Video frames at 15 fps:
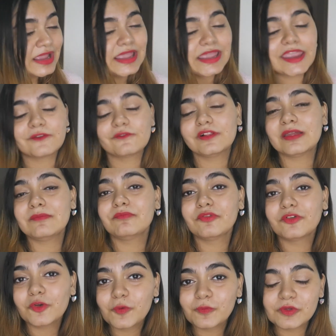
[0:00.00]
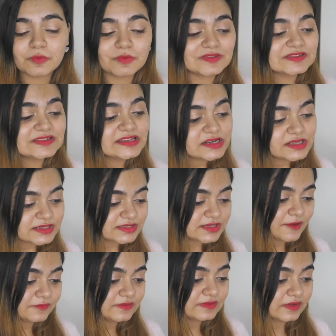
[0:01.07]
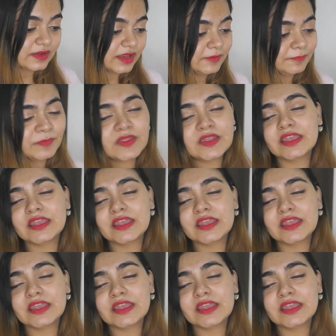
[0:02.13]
It will improve the resilience of the skin.